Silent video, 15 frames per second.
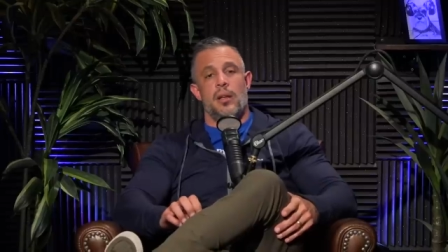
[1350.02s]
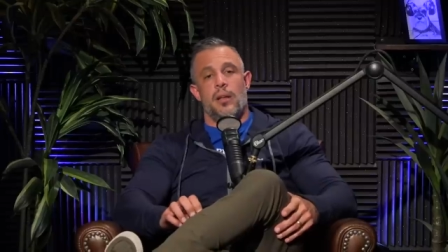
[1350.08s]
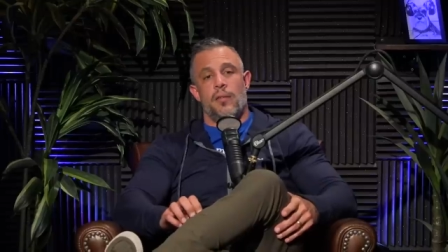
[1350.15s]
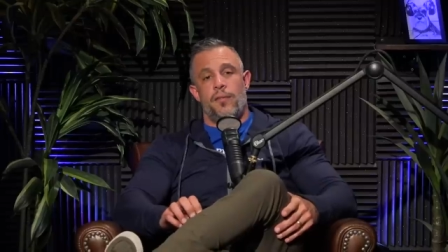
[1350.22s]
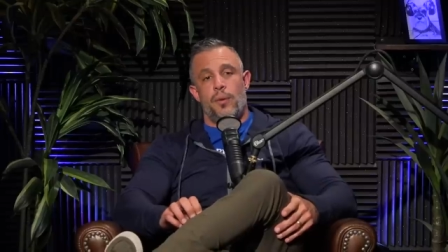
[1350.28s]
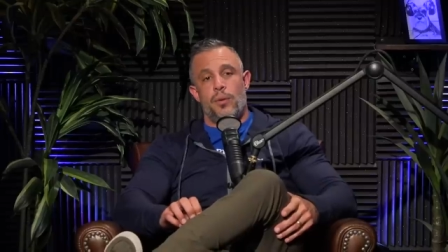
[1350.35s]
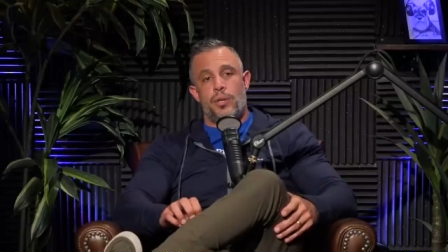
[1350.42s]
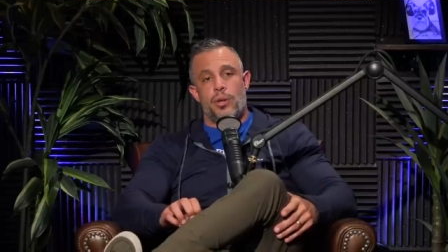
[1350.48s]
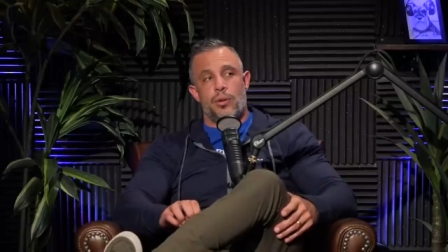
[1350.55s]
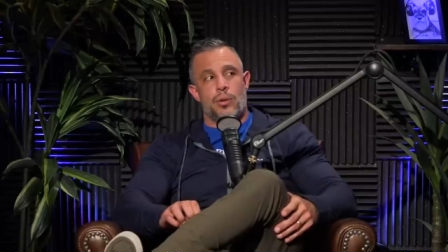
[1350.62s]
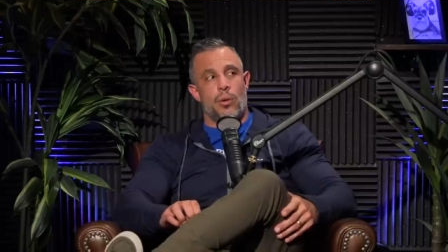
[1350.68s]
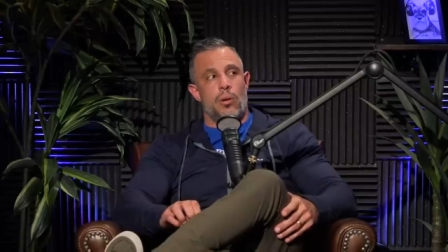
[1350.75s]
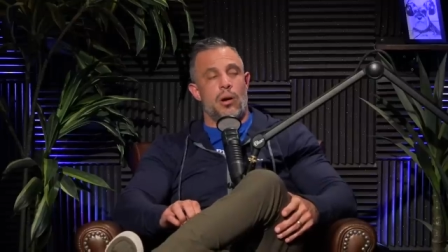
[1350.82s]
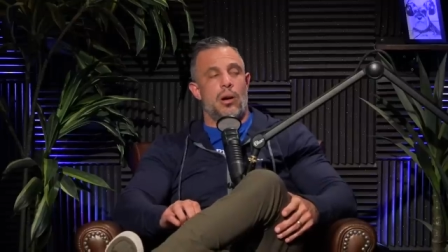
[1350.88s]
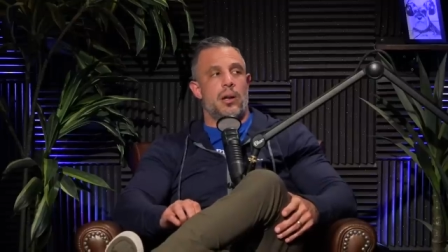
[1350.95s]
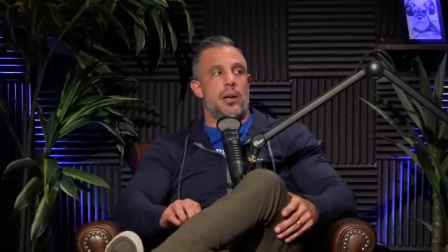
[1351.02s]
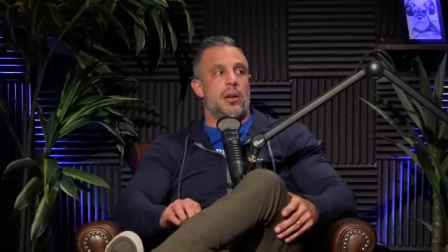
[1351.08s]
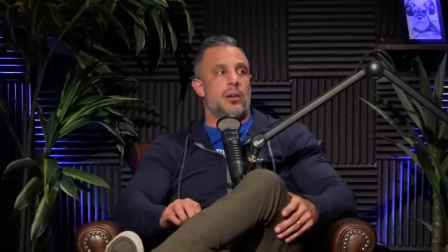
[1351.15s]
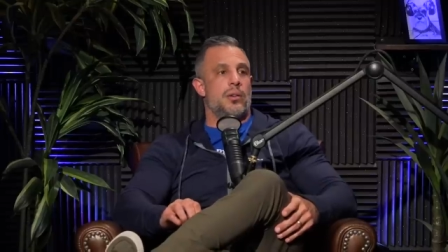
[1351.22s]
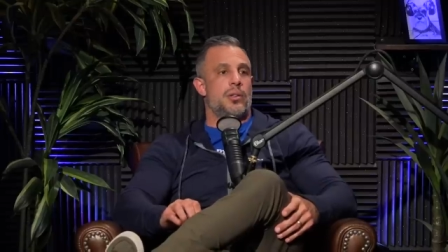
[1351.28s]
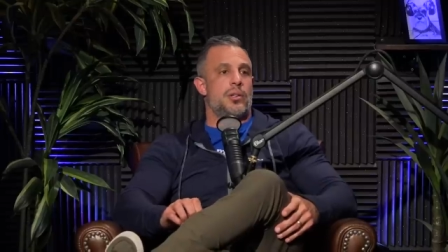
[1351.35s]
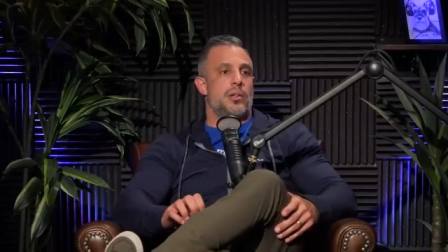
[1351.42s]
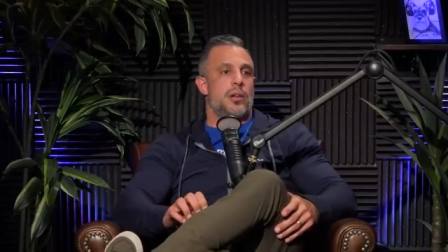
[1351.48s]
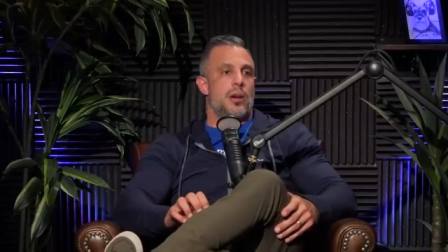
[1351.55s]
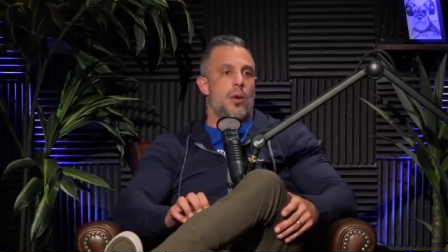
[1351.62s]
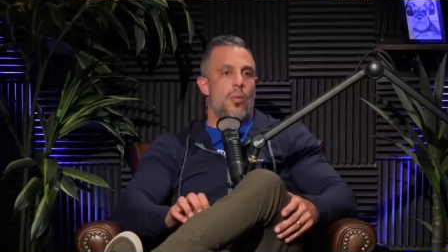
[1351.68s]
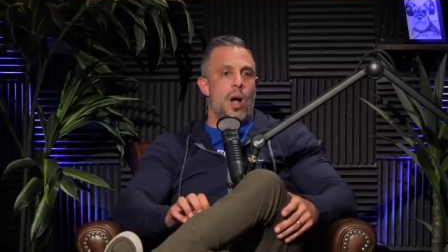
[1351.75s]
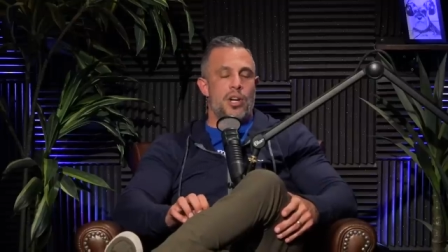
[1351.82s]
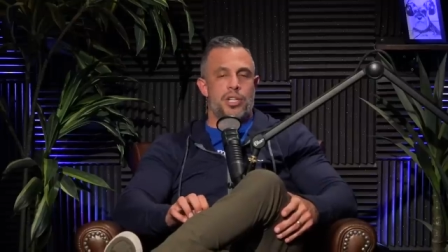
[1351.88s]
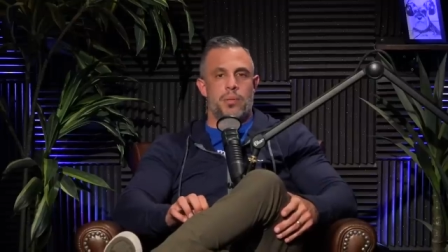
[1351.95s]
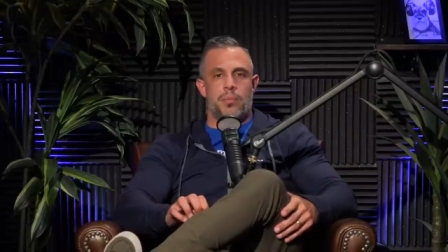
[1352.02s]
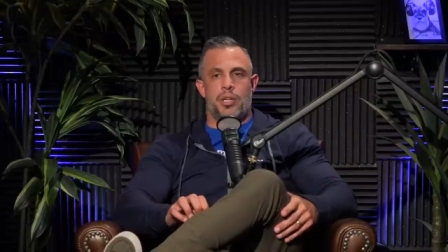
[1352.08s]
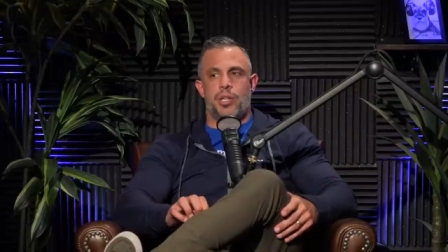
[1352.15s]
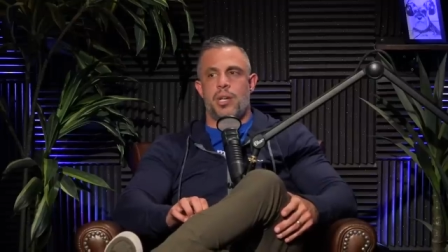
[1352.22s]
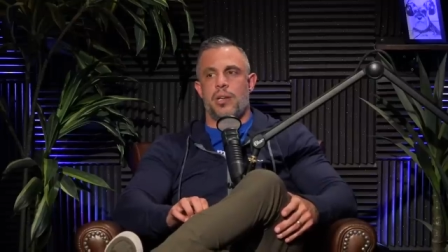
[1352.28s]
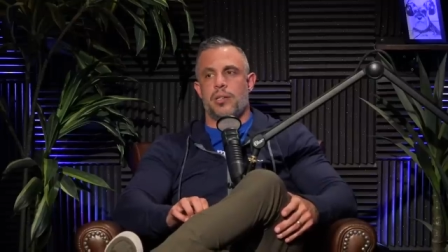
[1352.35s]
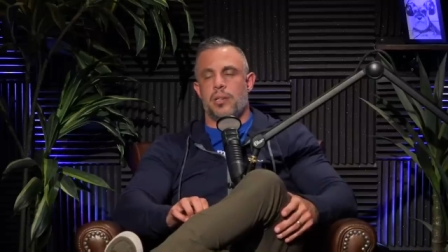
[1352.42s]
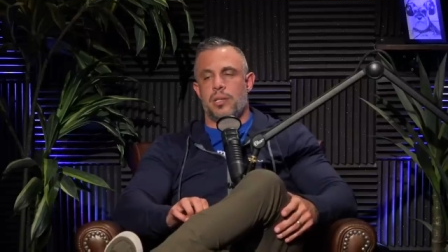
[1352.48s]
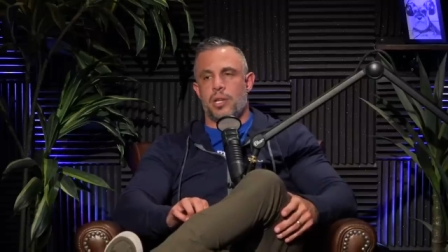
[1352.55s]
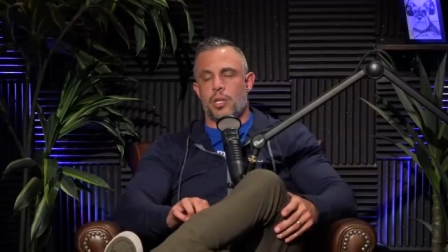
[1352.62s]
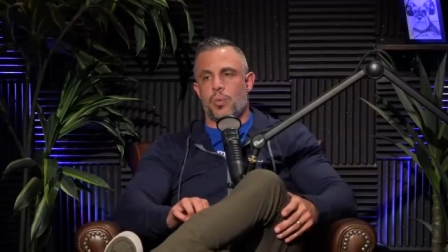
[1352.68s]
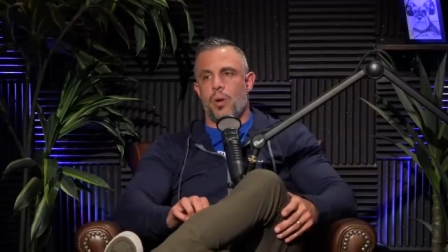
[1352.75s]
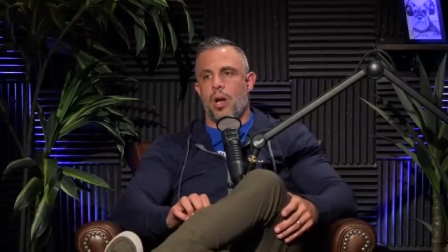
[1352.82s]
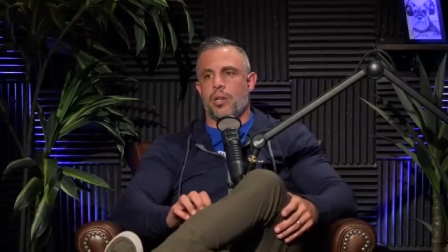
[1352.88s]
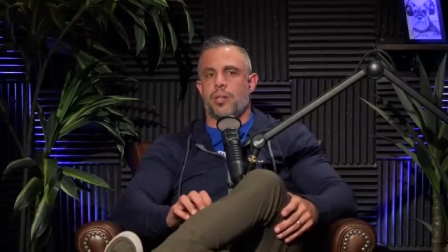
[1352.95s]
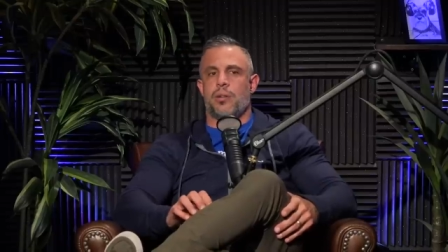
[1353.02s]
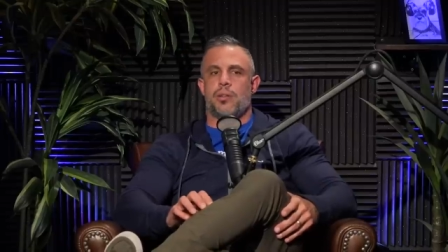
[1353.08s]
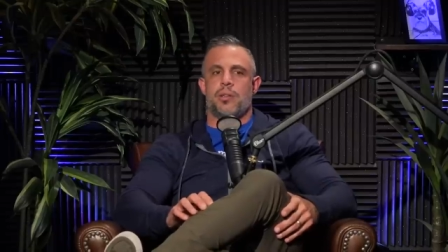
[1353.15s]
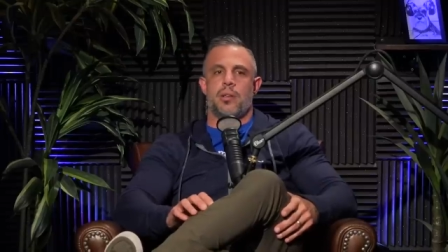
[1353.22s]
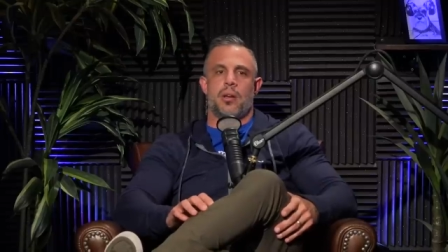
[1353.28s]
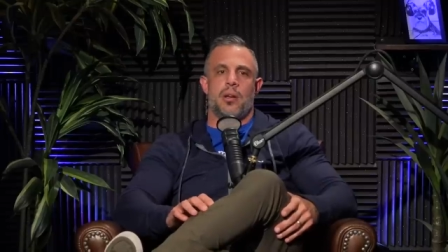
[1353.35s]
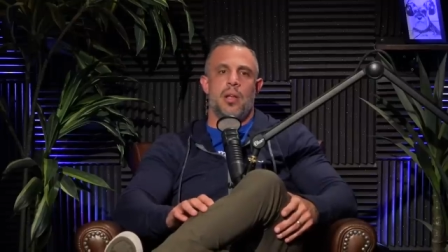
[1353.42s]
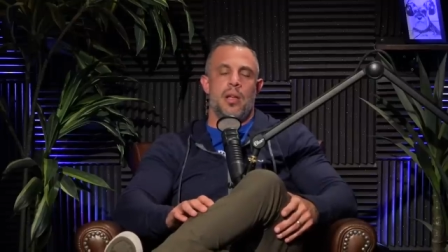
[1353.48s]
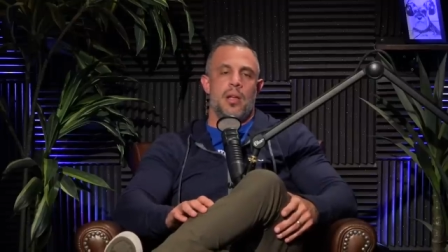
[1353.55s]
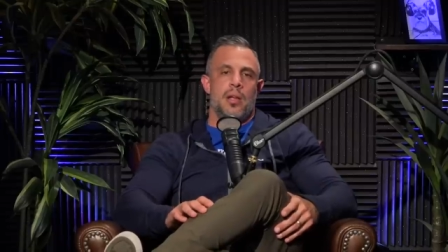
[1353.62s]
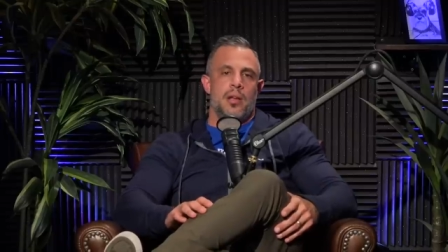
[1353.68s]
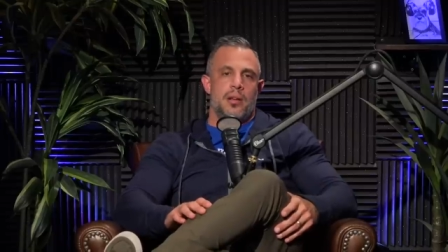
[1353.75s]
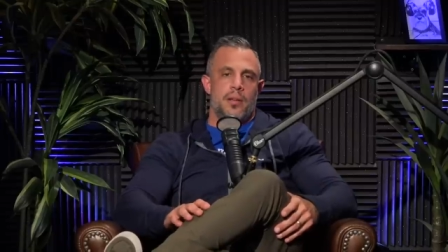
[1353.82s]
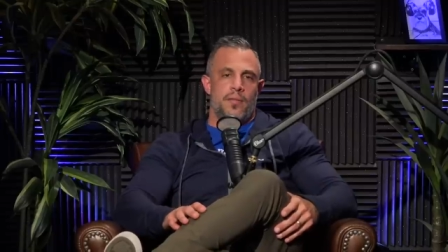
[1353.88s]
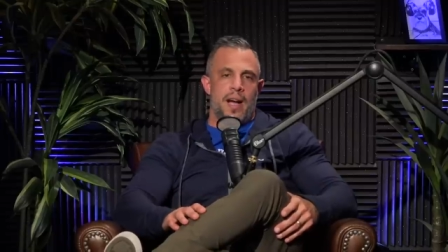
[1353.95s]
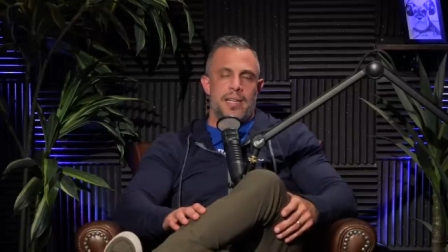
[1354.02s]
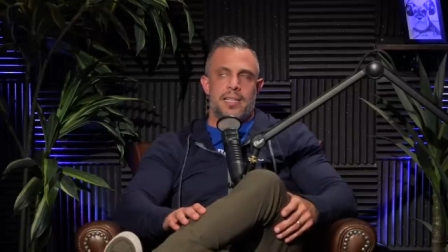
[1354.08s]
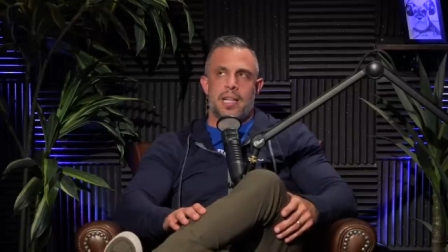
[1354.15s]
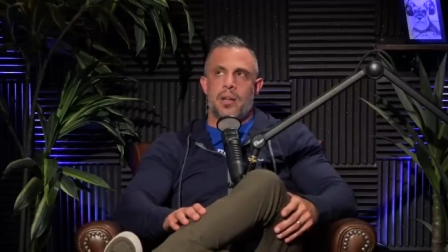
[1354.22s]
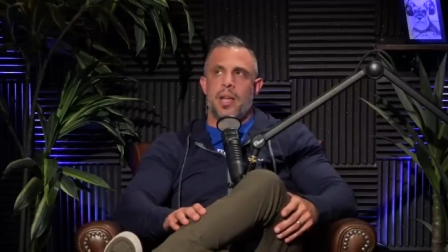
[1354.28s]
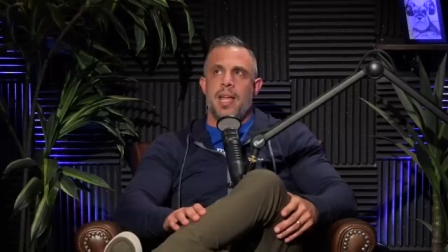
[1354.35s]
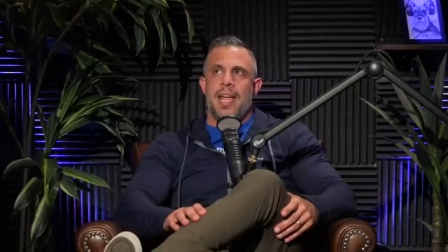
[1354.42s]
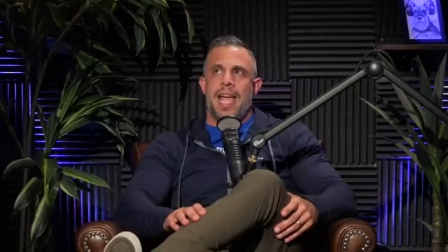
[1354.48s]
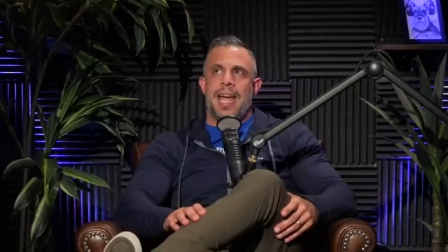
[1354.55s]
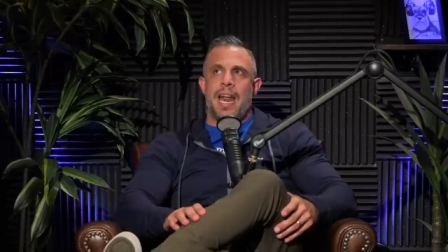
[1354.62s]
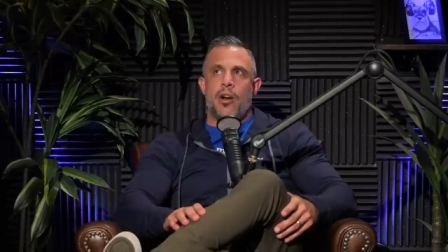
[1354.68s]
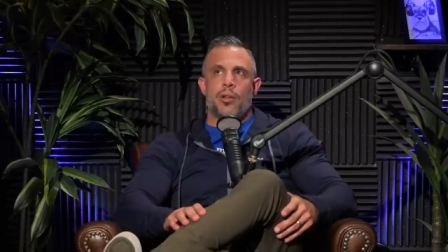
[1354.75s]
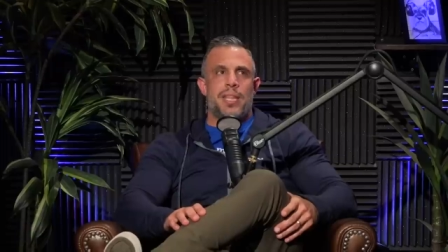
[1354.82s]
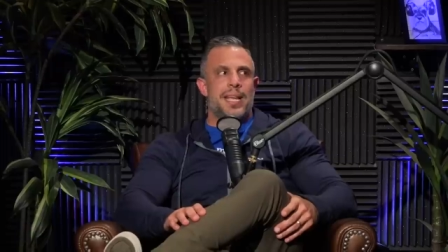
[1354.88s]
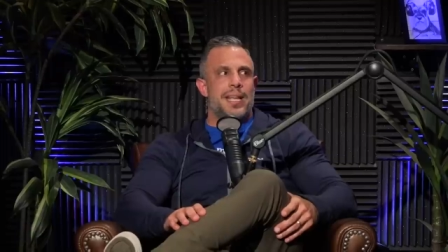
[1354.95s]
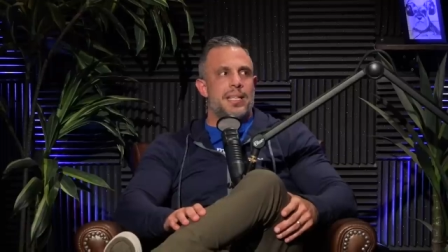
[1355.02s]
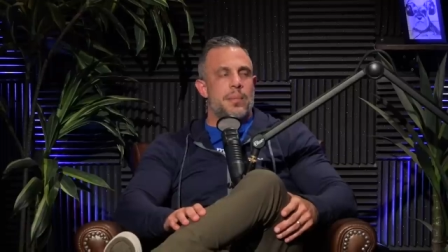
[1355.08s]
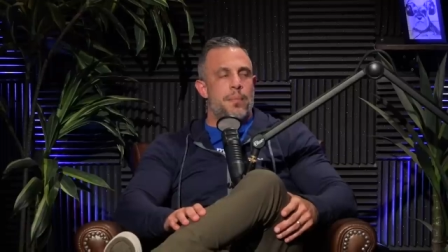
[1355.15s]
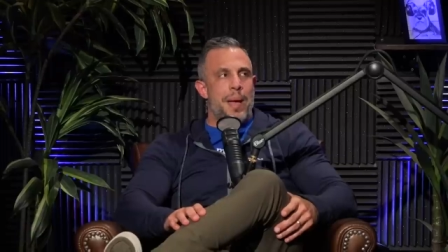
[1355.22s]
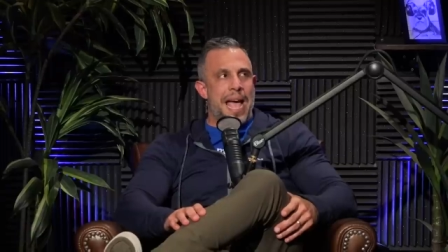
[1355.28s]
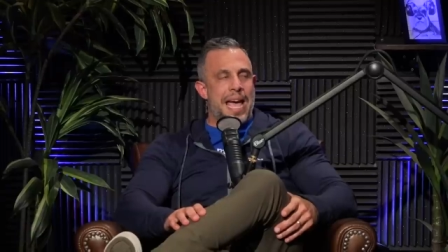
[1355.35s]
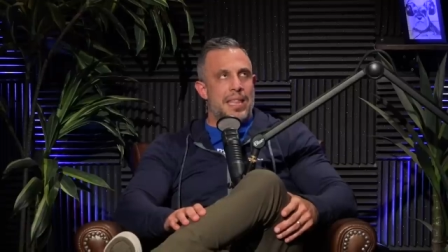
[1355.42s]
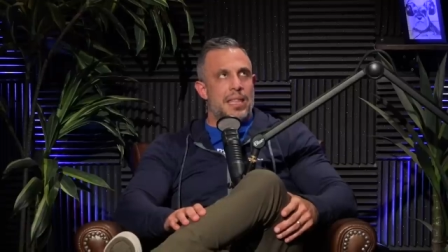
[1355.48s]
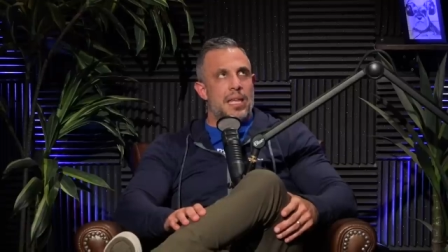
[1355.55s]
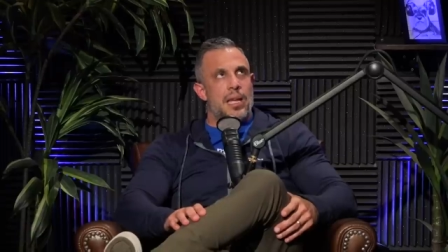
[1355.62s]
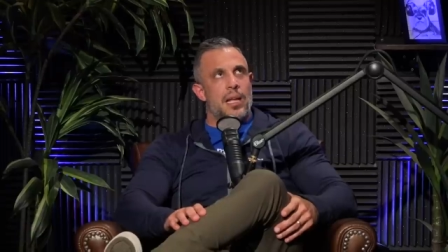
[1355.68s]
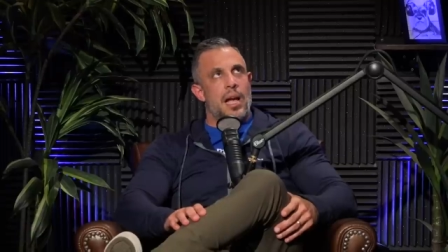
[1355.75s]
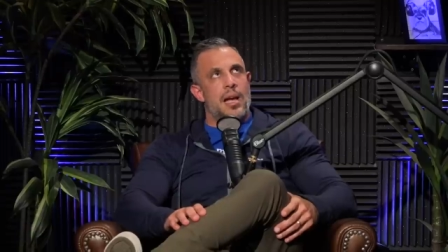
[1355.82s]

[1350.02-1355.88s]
food to your door. Here's, you know, washing machines and dishwashers and devices. That, and I don't think it's a bad thing.